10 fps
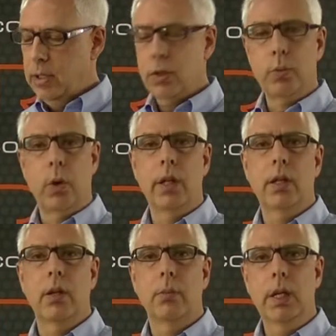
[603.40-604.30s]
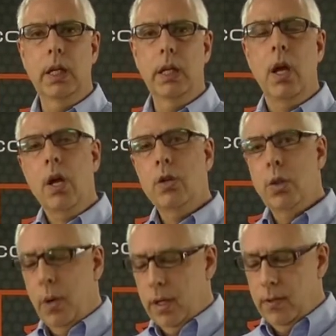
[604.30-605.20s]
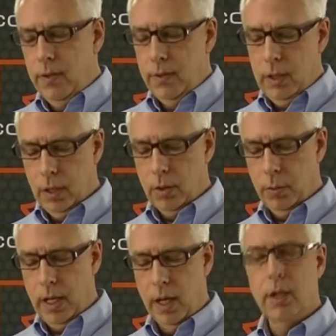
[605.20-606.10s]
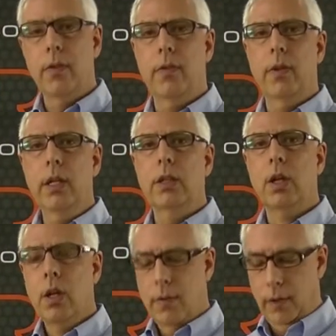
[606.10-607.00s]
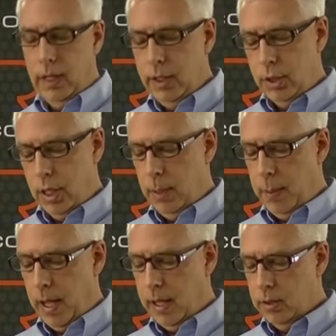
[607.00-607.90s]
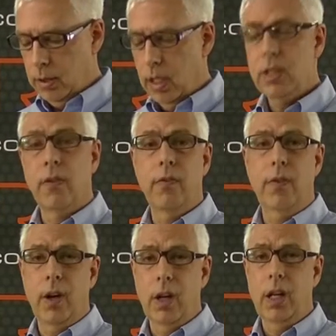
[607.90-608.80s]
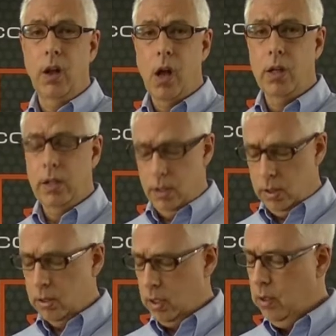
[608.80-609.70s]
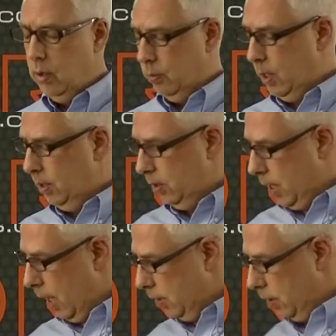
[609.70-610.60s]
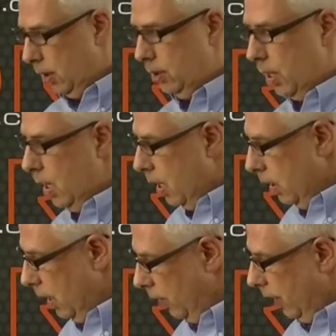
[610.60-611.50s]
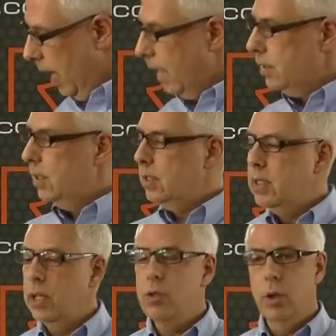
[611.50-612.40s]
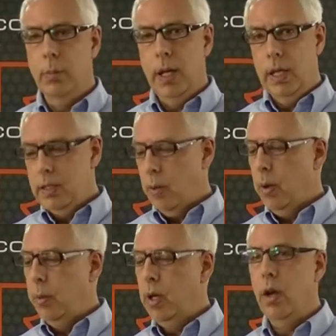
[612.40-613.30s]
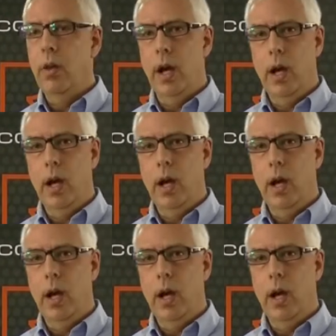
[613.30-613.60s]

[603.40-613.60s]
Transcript: 6 run can be 250 to 300 feet for each keypad, so that's a fairly long distance that you can run this Cat 6. Now the Cat 6 then terminates at what we call the